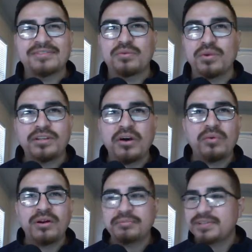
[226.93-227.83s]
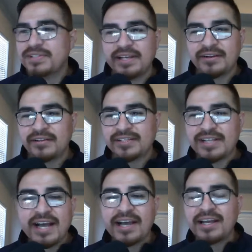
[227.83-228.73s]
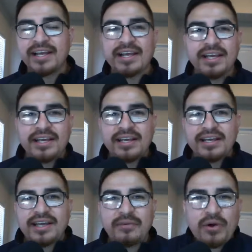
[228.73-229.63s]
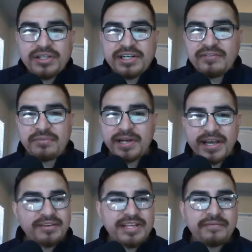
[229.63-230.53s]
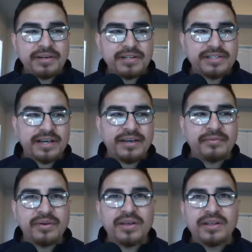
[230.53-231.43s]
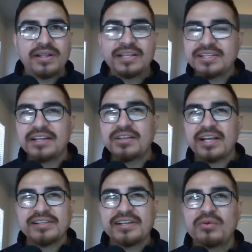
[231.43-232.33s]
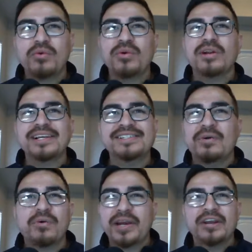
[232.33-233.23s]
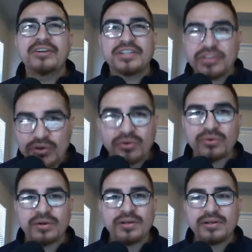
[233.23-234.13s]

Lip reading: We don't want to be sitting on the side and watching everybody else have a good time. That's not what we're here to do.